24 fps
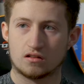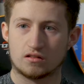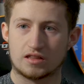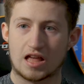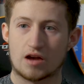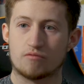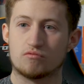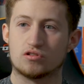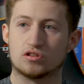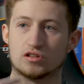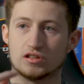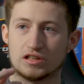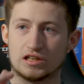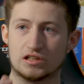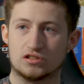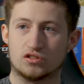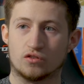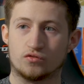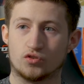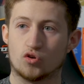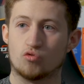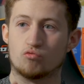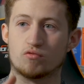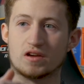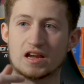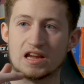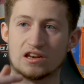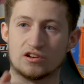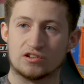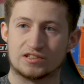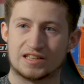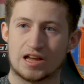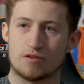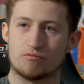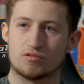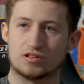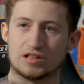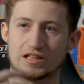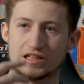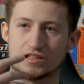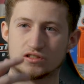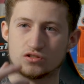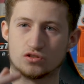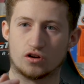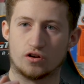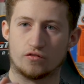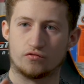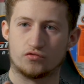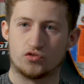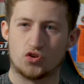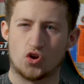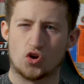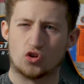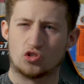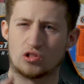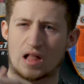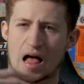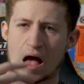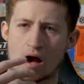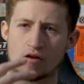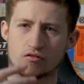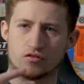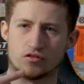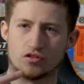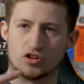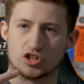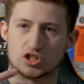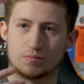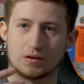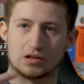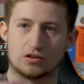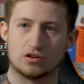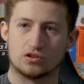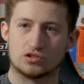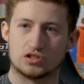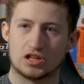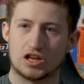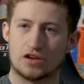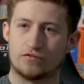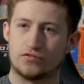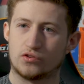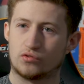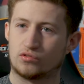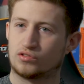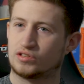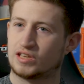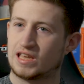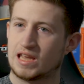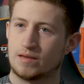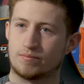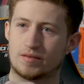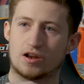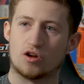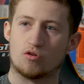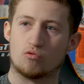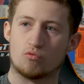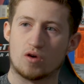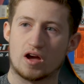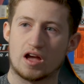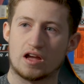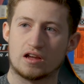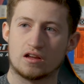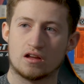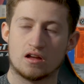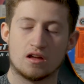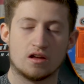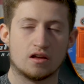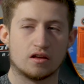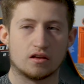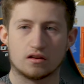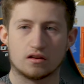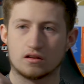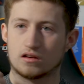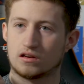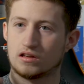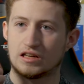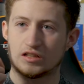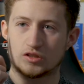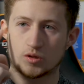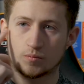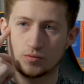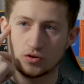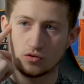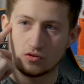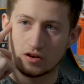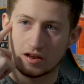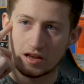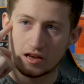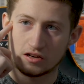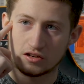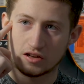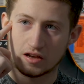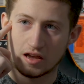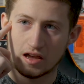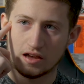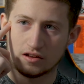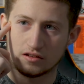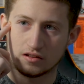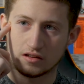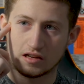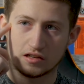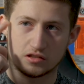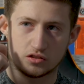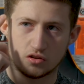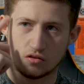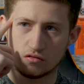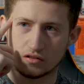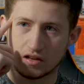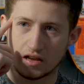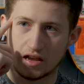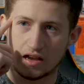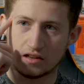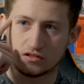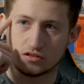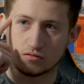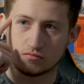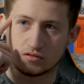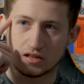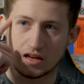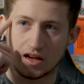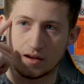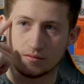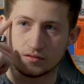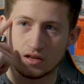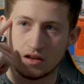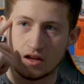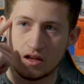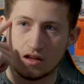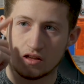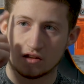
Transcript: That release of your weakness, that release of your loudness, because if you keep that away, it eats up in your head. It's on your head sometimes.